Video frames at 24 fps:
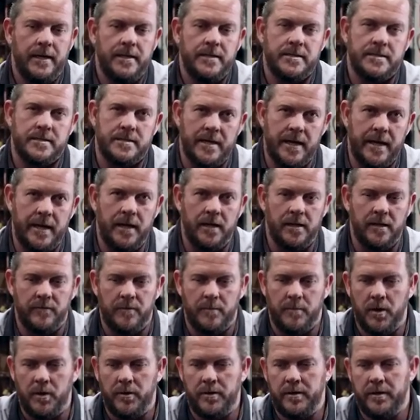snail of
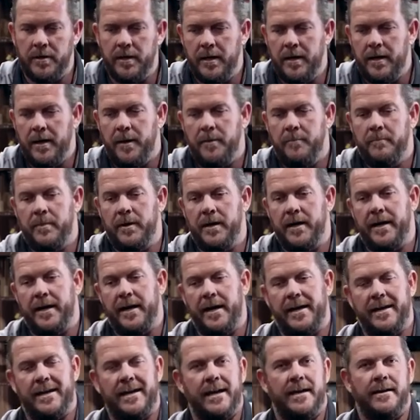a motor.
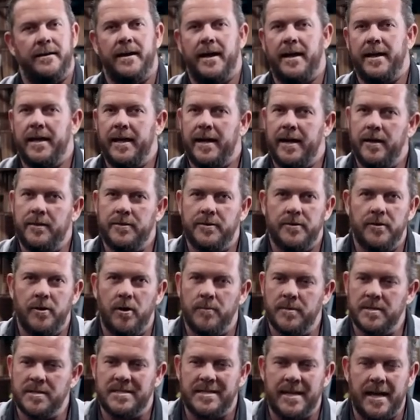But again, I get out there
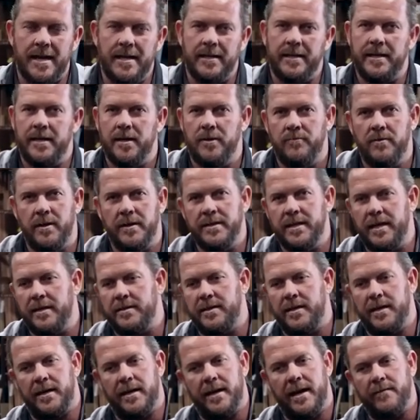almost daily and run that
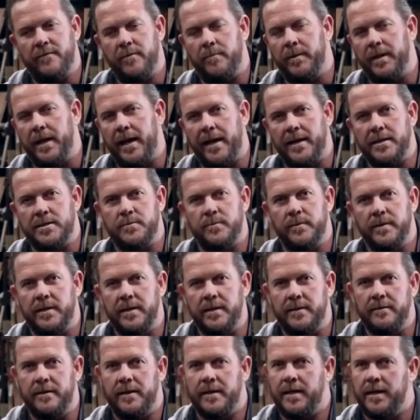thing and have a blast with
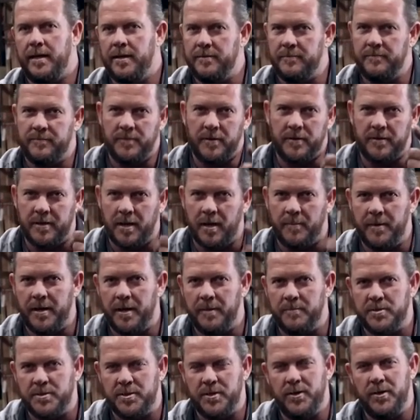it. Again, coming
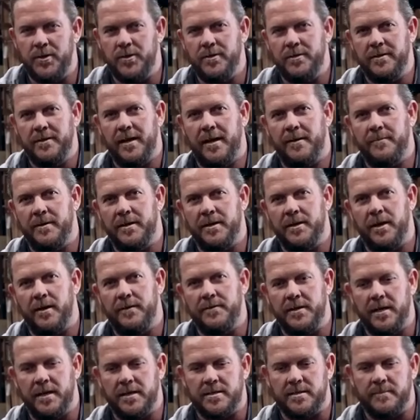up soon, I'm gonna
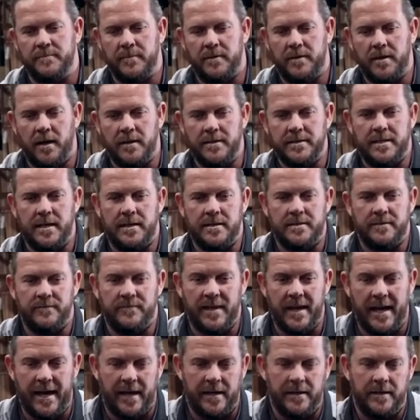give you guys some content of
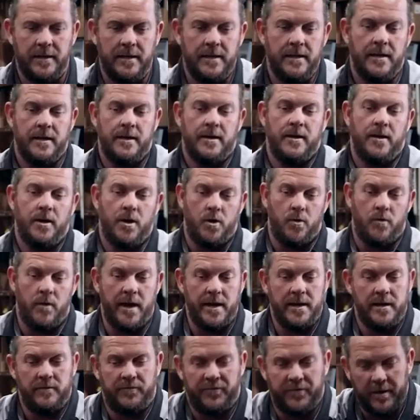that.
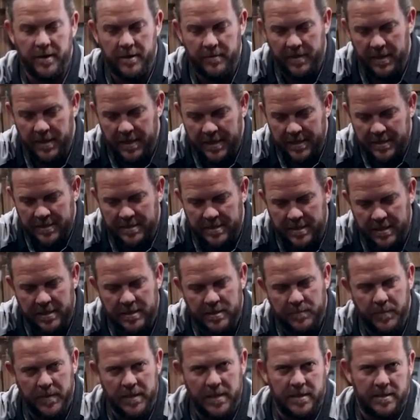Right in front of me is
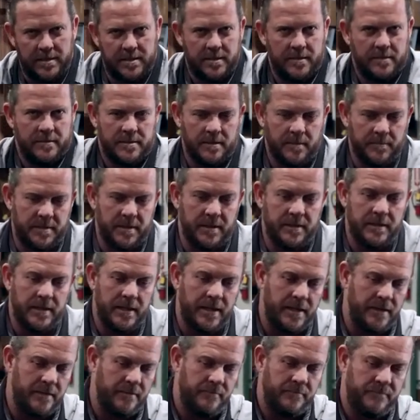this beast, something
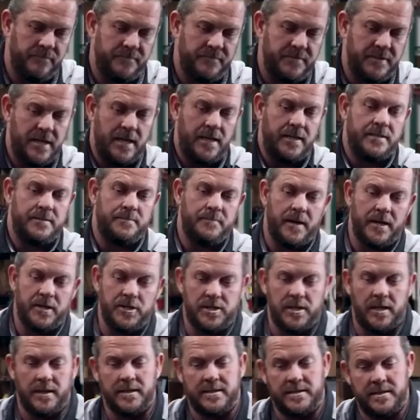that takes my
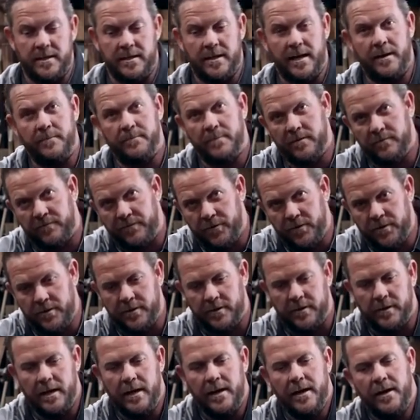jealousy that bit
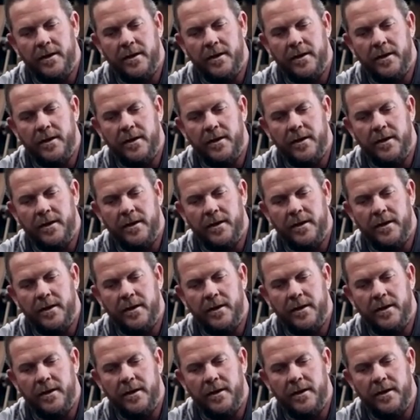further.